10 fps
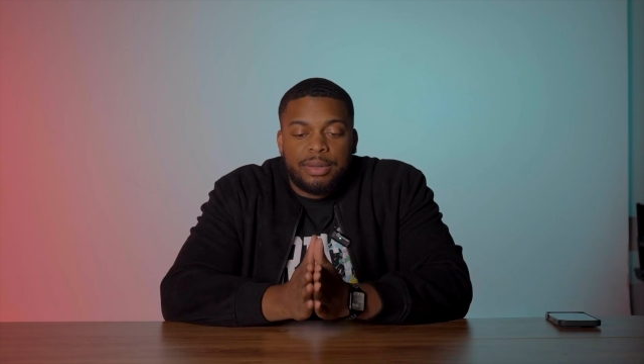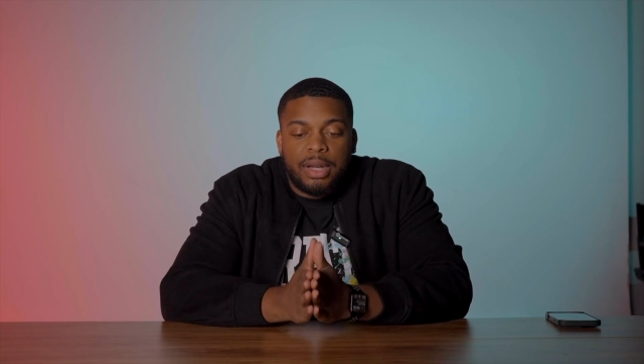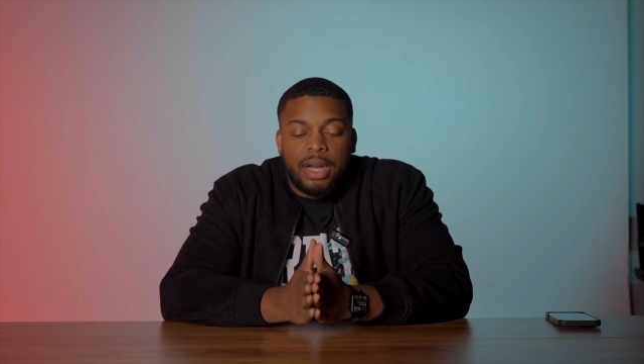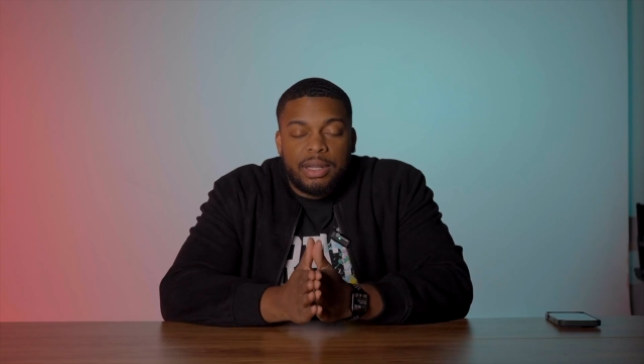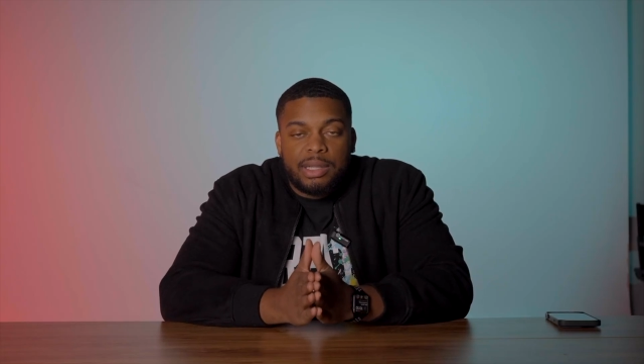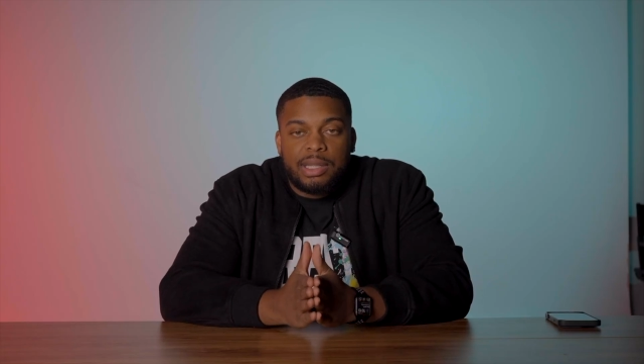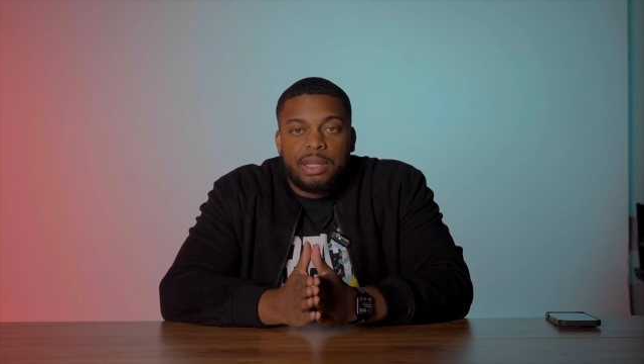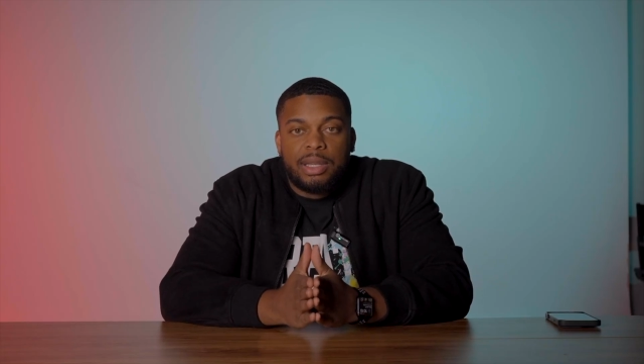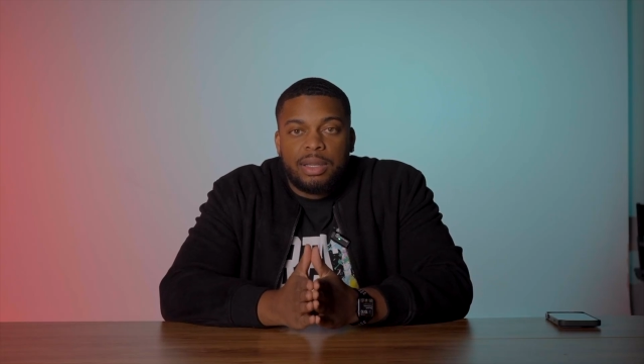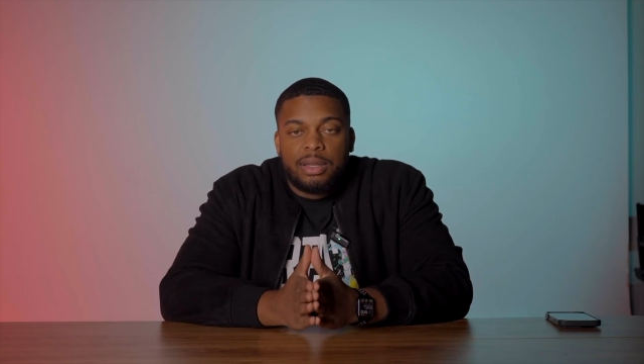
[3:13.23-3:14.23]

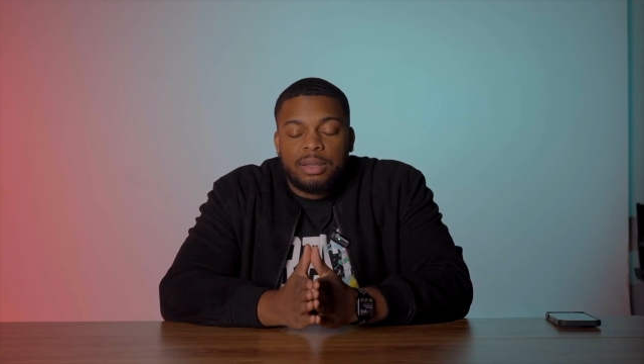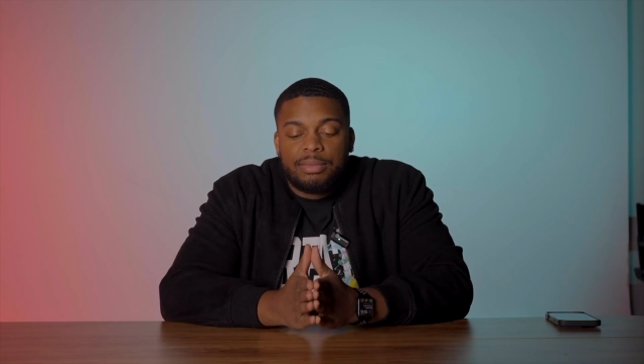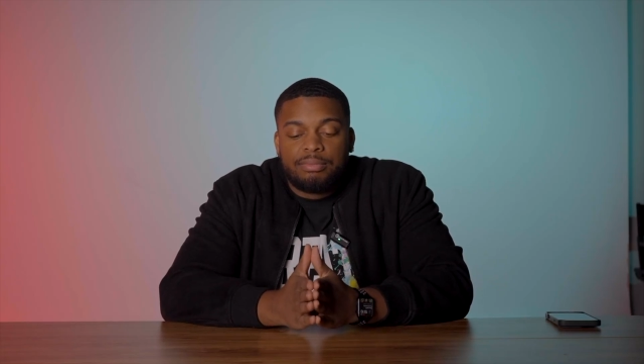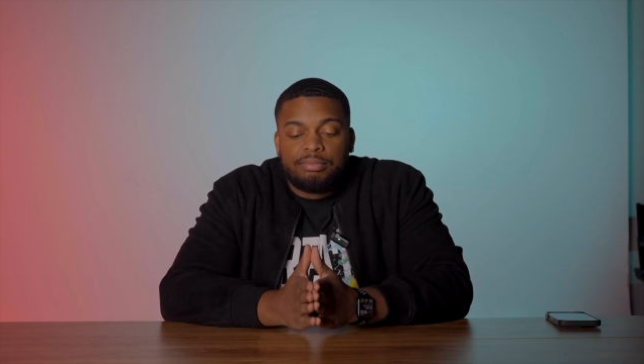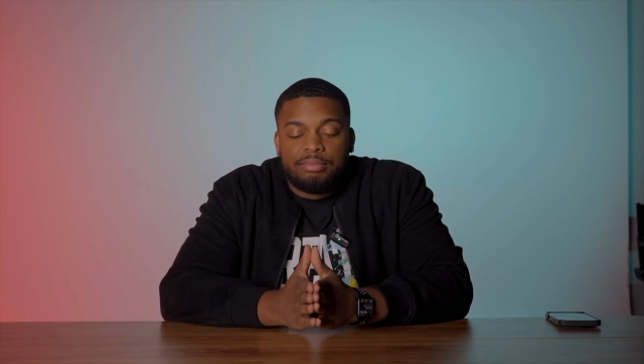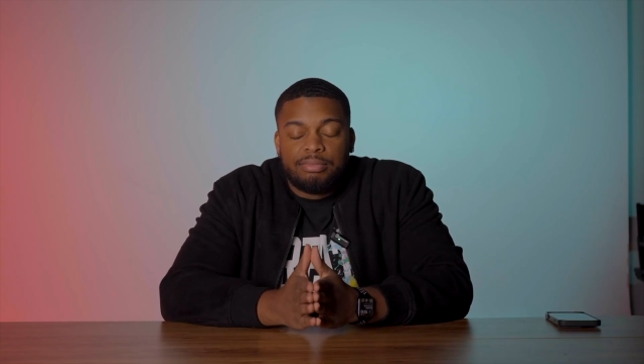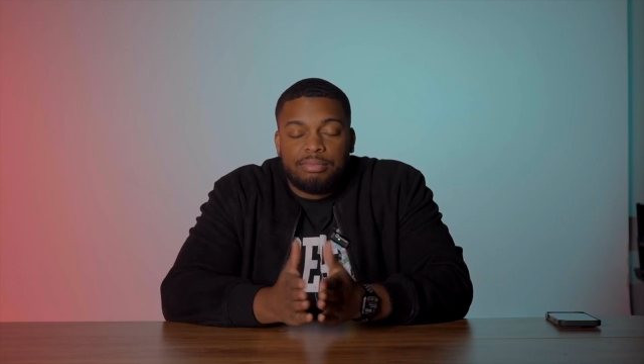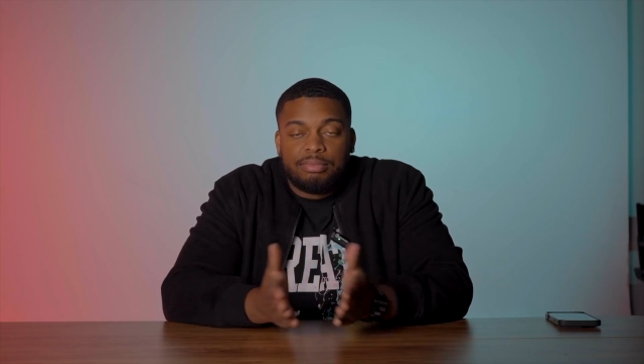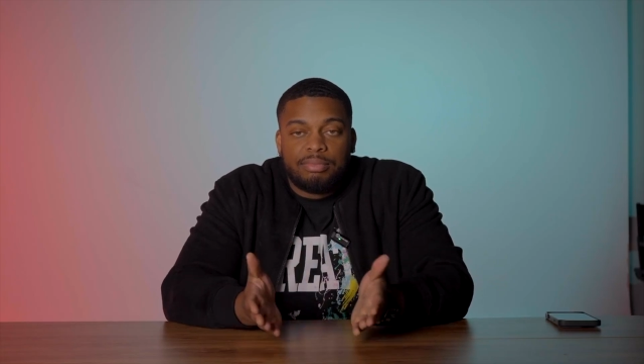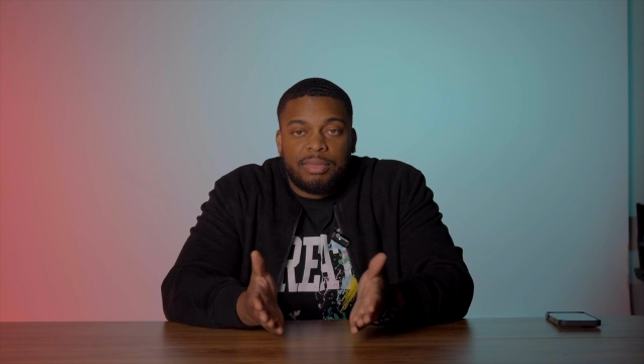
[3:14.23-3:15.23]
Honestly,
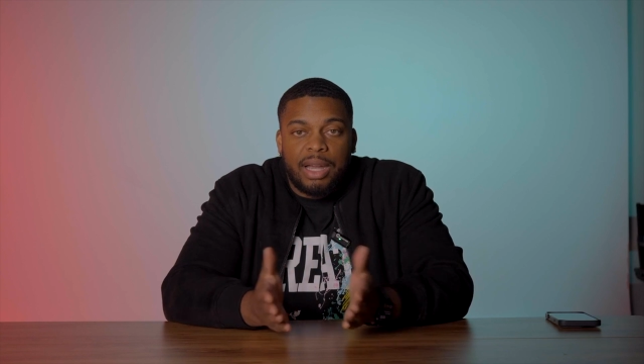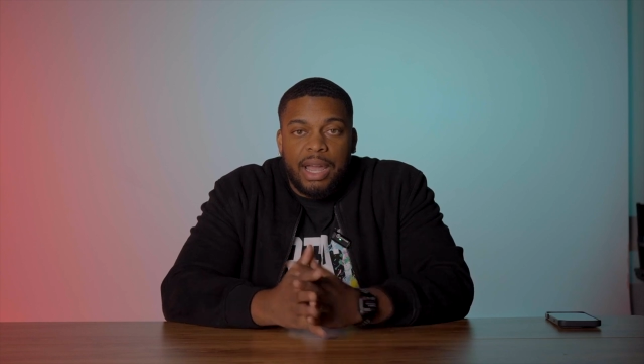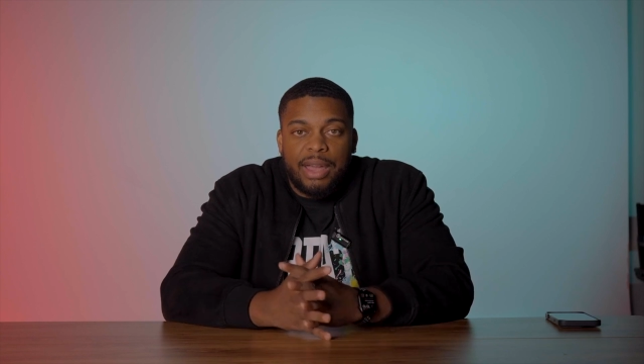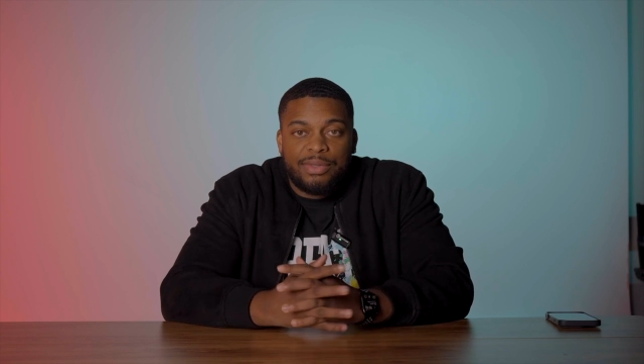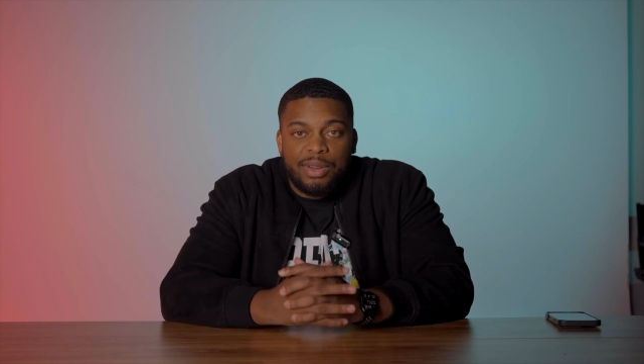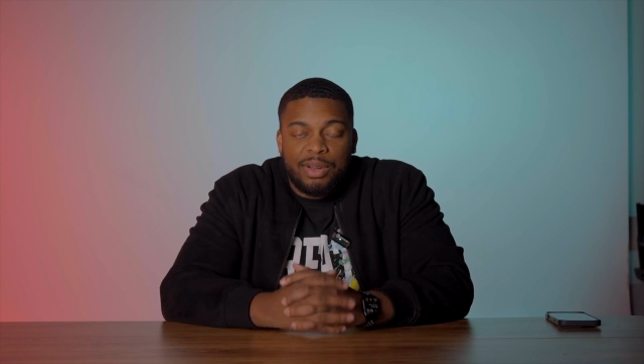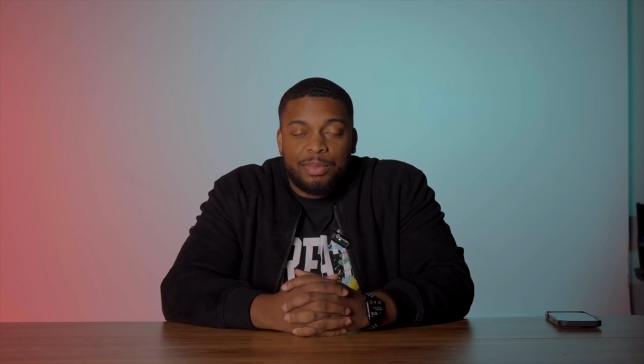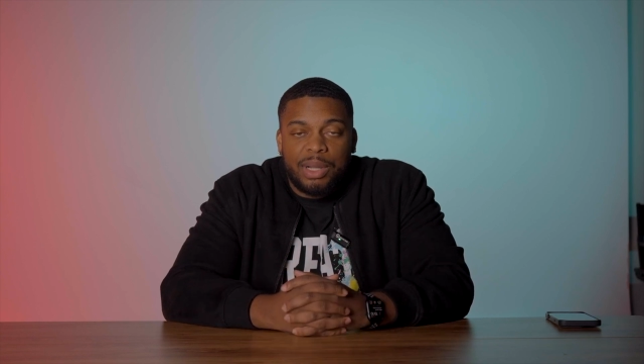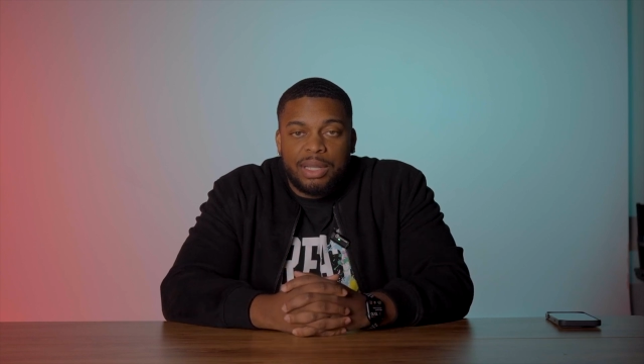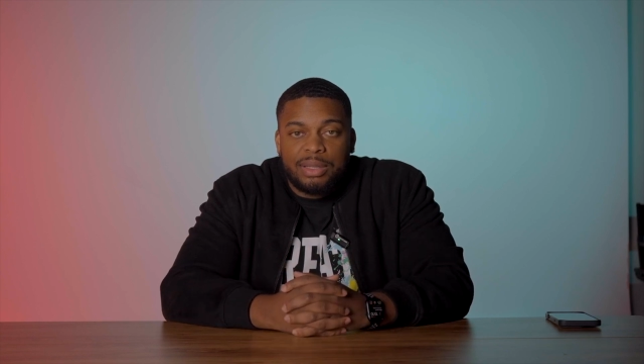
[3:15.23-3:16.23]
I have no
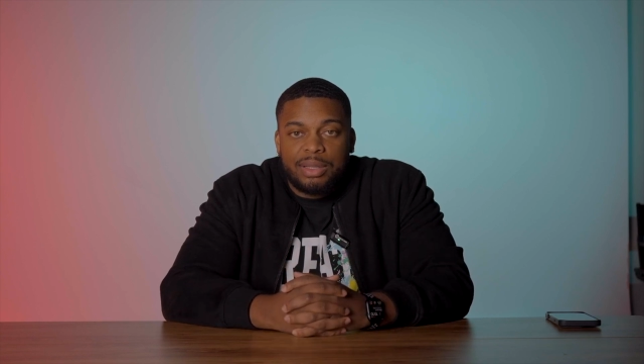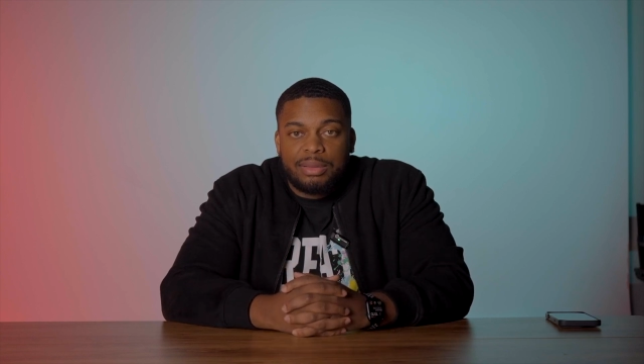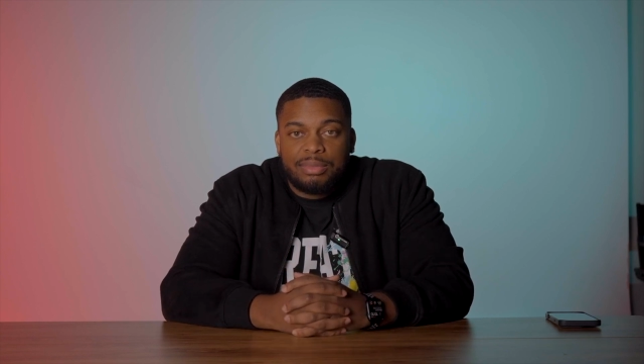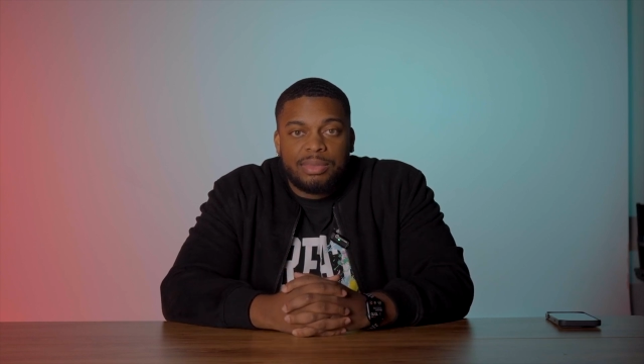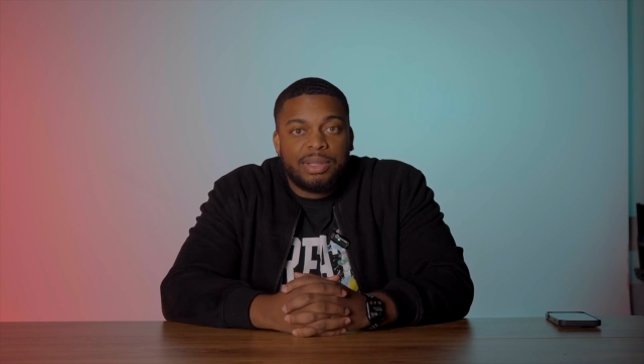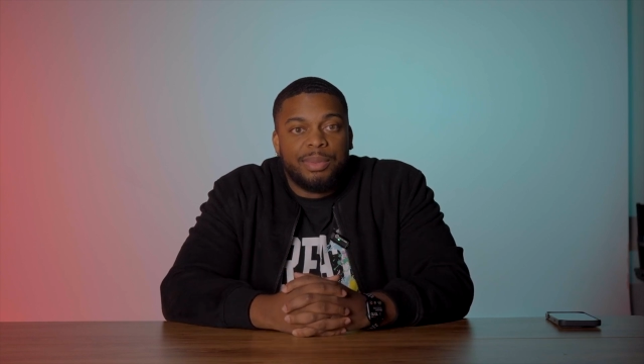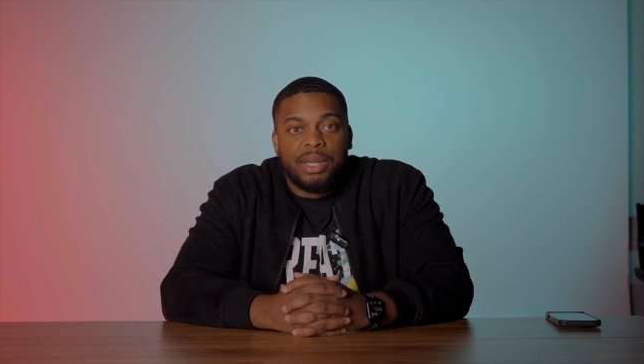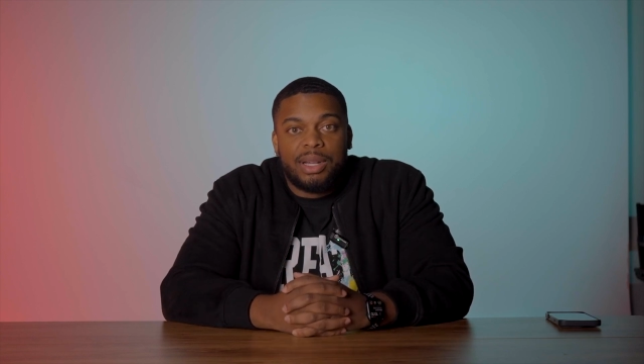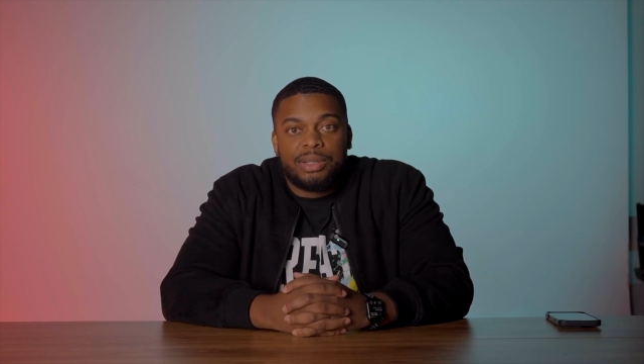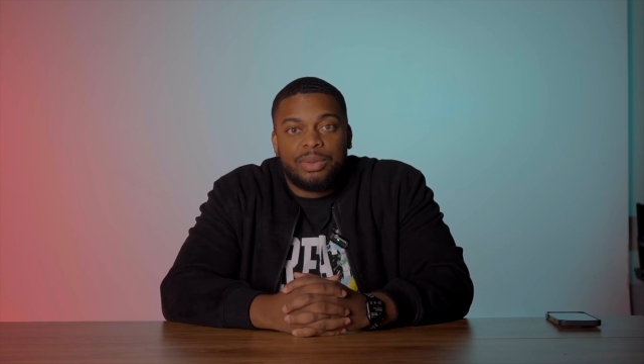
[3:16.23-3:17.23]
complaints, to
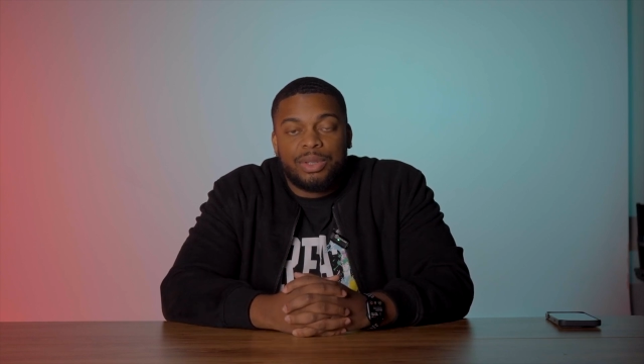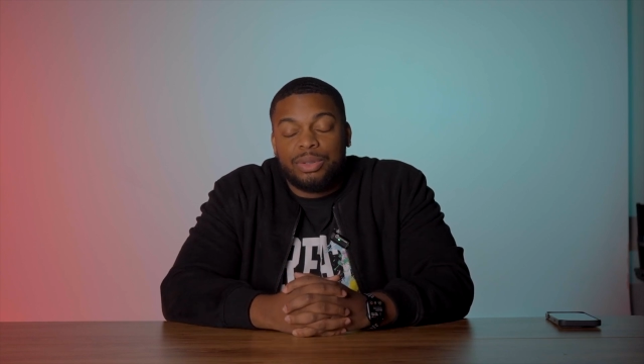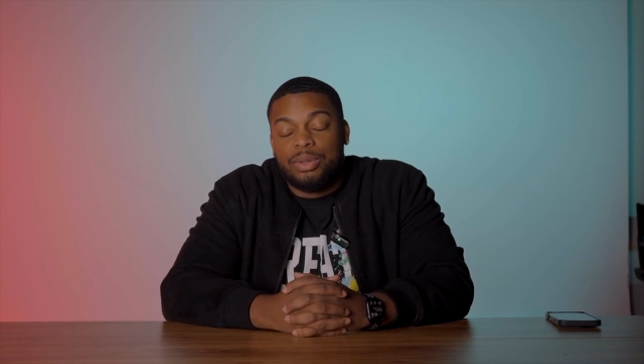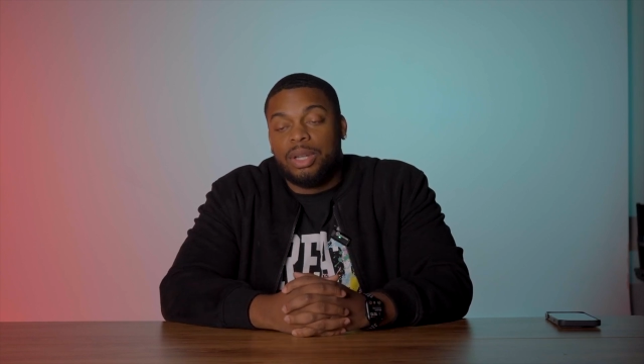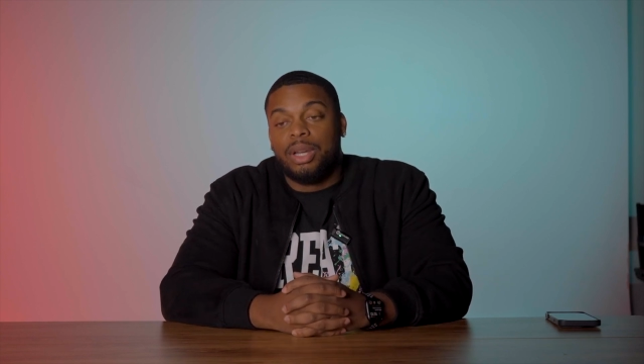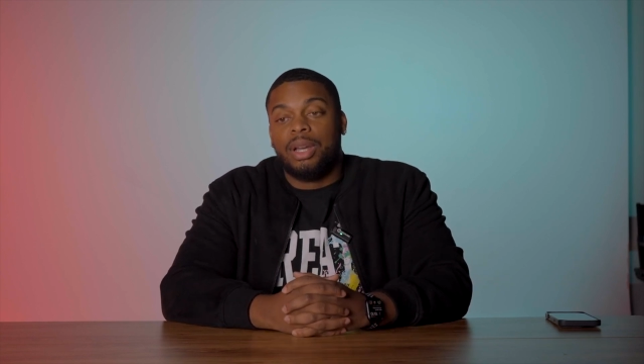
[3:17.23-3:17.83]
be honest with you.